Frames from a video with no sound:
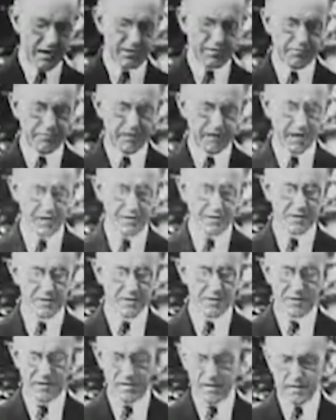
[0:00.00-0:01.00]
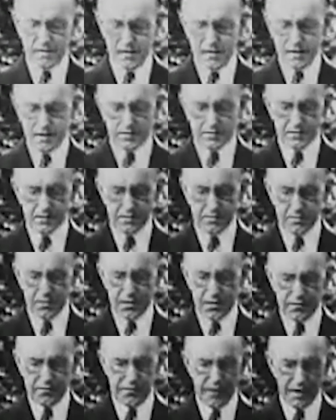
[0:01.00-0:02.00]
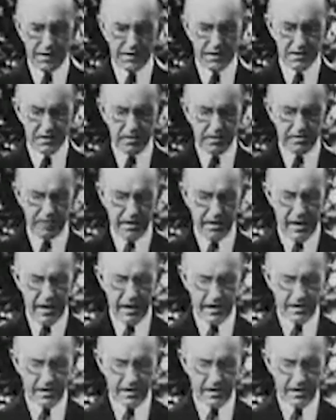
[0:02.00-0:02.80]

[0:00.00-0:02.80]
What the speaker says: rather he decreased the tax rates during his time as